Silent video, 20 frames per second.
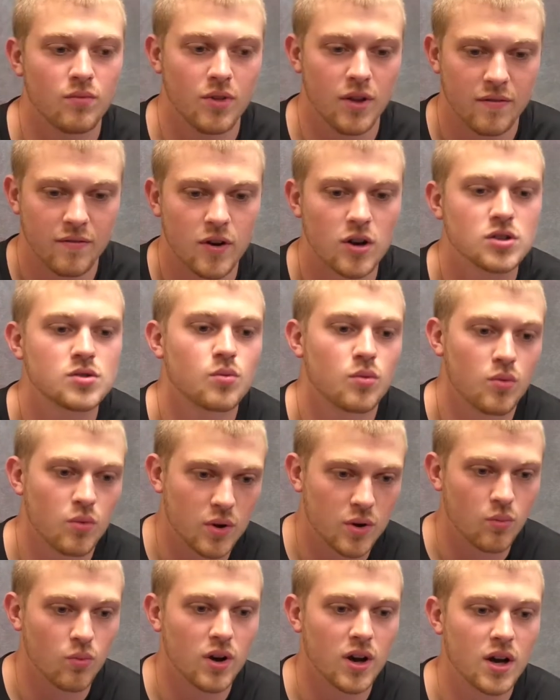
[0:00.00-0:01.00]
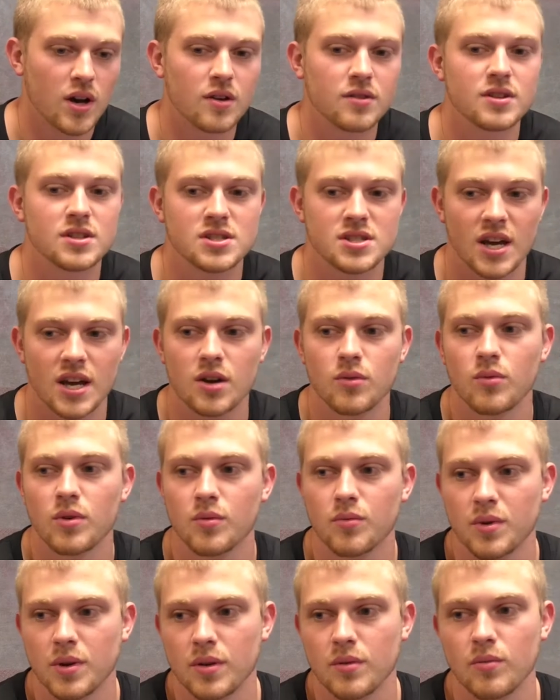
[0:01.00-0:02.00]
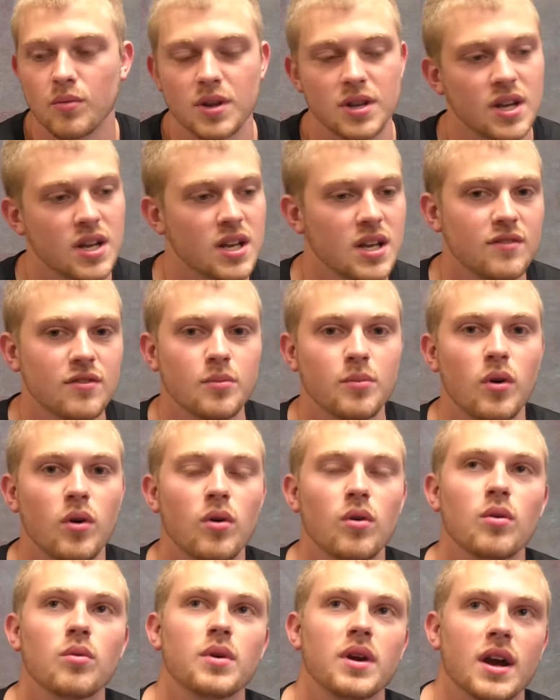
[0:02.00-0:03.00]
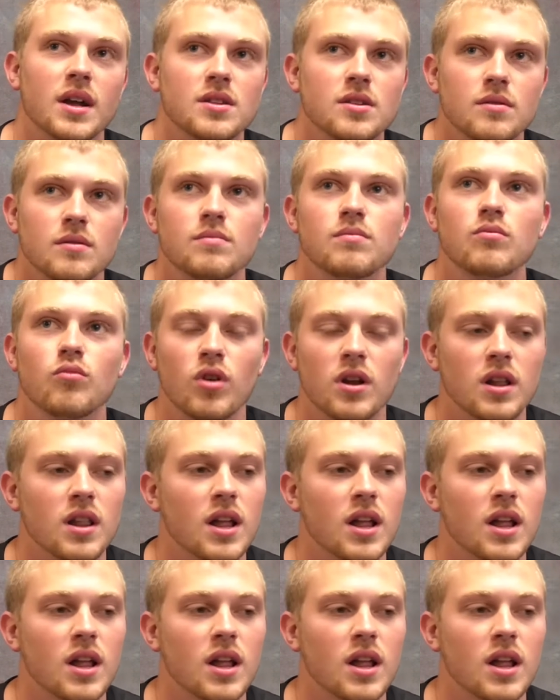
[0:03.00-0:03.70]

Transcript: the first one went well, and the second one we, we did even more. We got to run